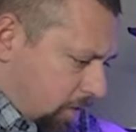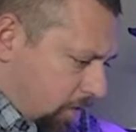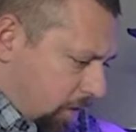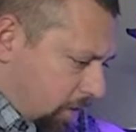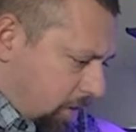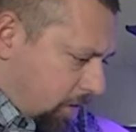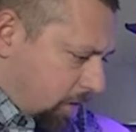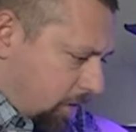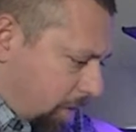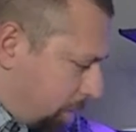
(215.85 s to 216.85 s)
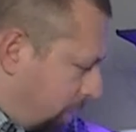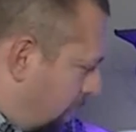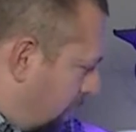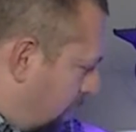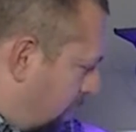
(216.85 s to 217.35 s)
right there at the top of the
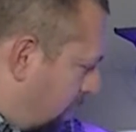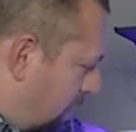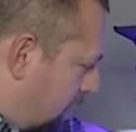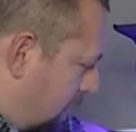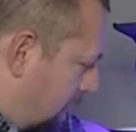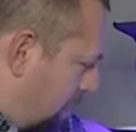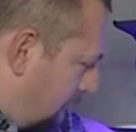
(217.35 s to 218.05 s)
rock where it gets kind of